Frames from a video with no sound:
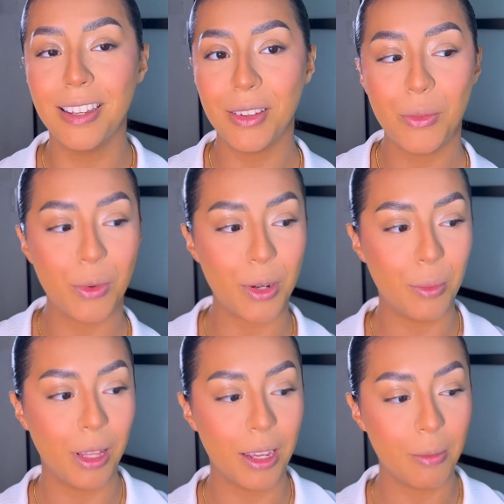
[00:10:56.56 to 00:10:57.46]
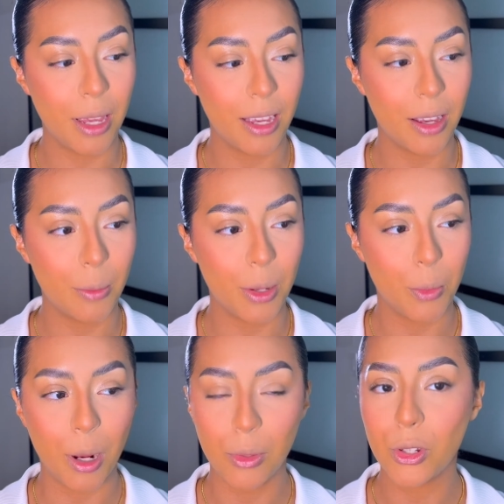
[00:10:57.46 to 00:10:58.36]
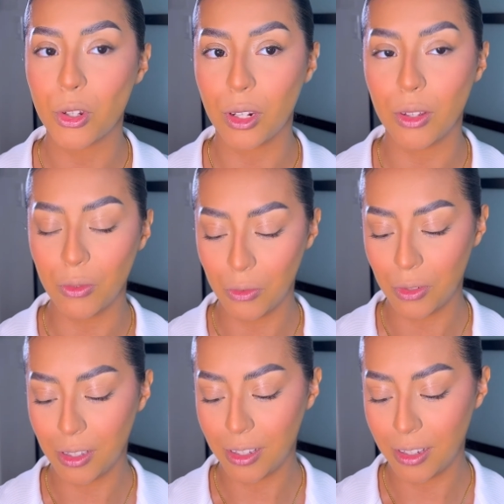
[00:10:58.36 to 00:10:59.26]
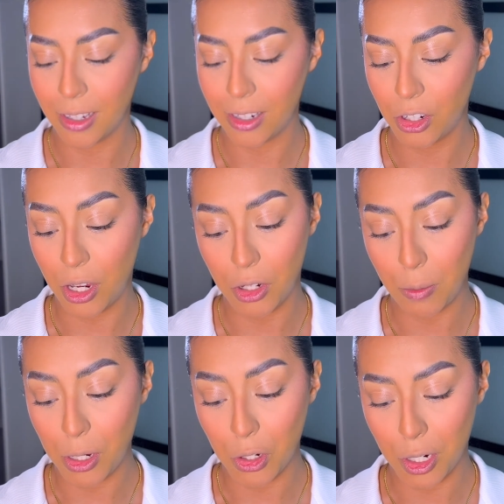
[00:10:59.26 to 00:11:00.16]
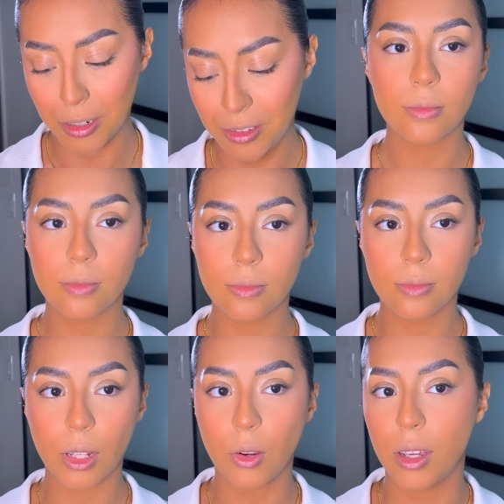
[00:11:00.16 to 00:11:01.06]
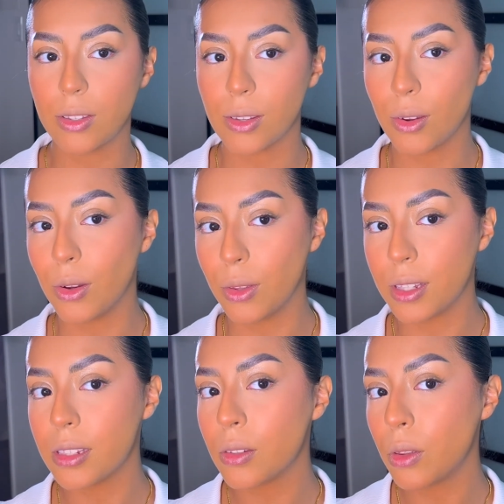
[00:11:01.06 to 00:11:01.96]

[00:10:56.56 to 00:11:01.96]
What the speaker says: when applying makeup. I probably should have changed my shirt. Okay, so this is with